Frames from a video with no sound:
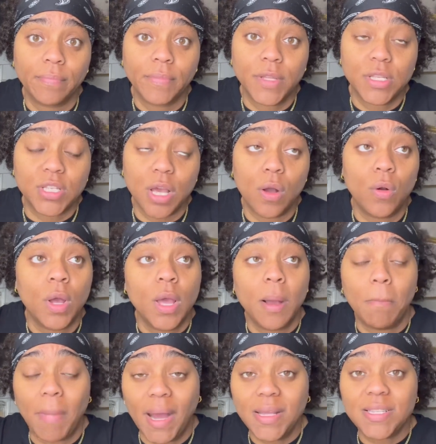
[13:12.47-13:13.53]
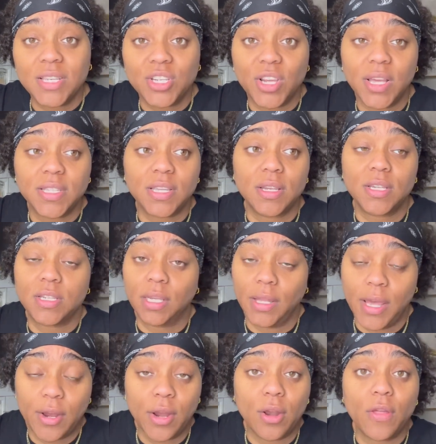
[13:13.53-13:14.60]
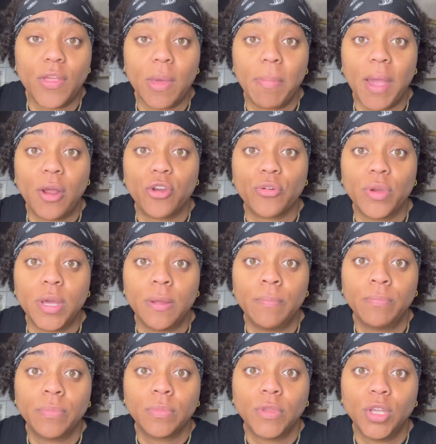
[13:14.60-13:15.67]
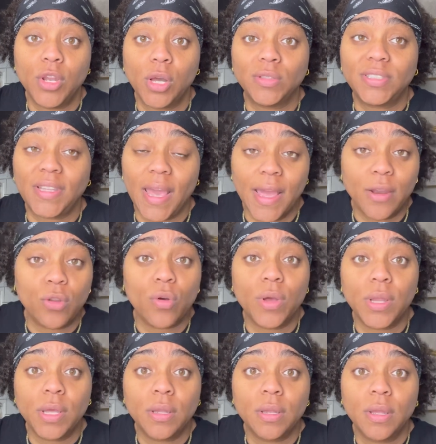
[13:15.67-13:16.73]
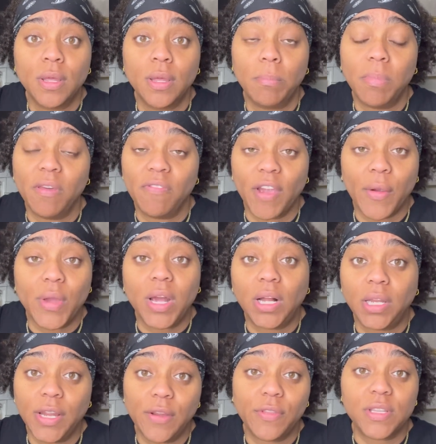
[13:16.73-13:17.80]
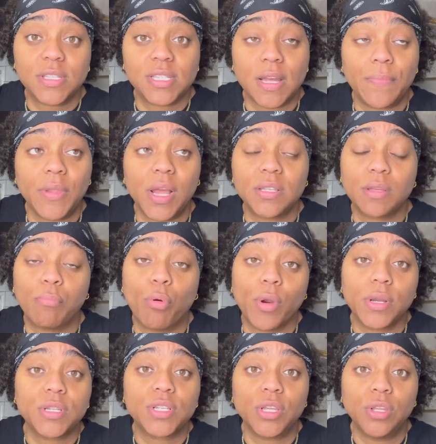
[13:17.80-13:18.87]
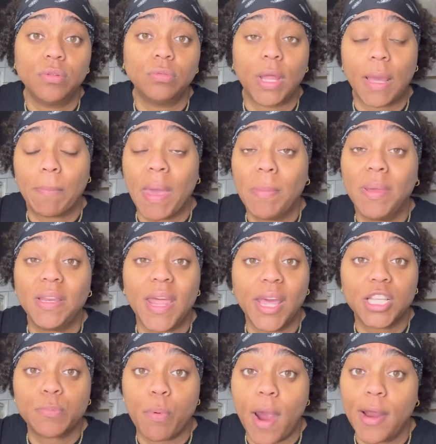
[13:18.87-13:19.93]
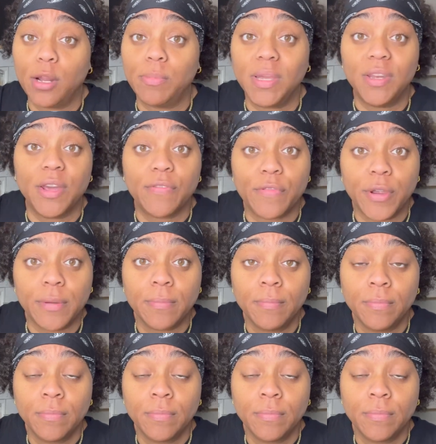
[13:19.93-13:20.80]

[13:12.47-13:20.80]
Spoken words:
So my suggestion is to let her know that boundary, you know, stand on it, be very clear. This is something that's important to you. Like maybe next Pride will be different.